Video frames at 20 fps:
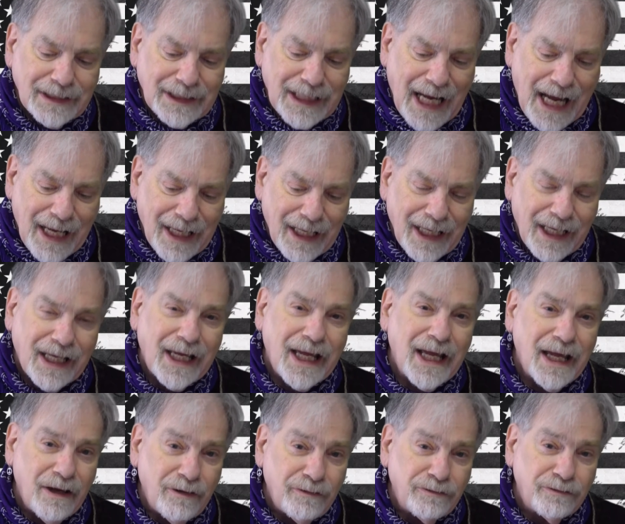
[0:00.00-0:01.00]

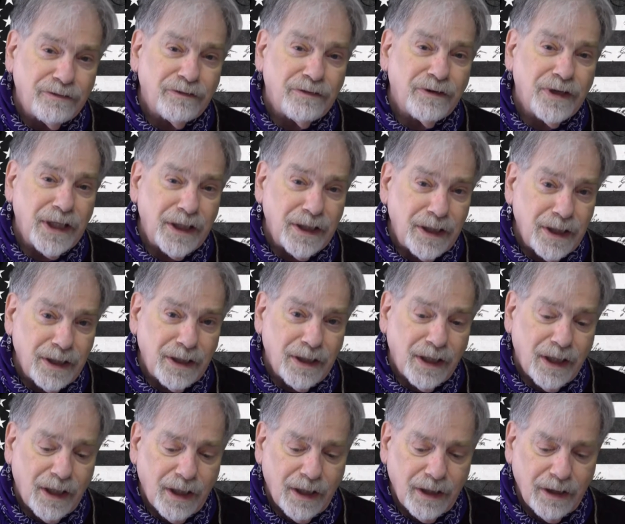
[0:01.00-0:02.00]
dying every
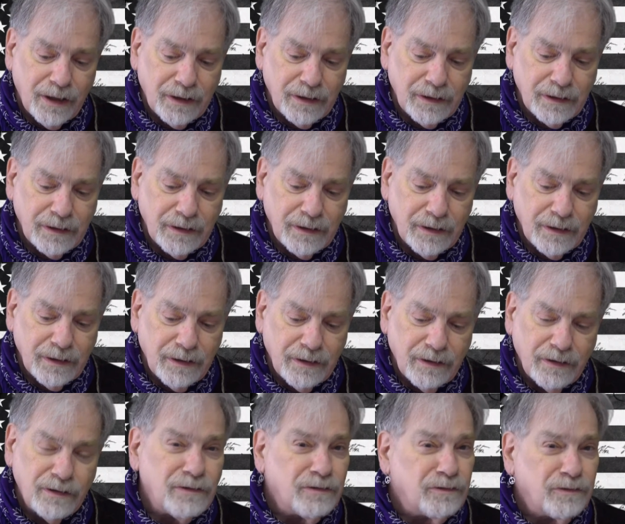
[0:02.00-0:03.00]
year.
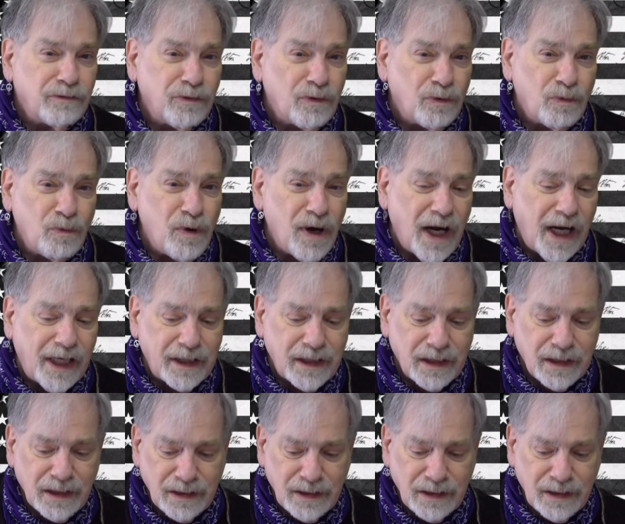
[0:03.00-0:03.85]
For what?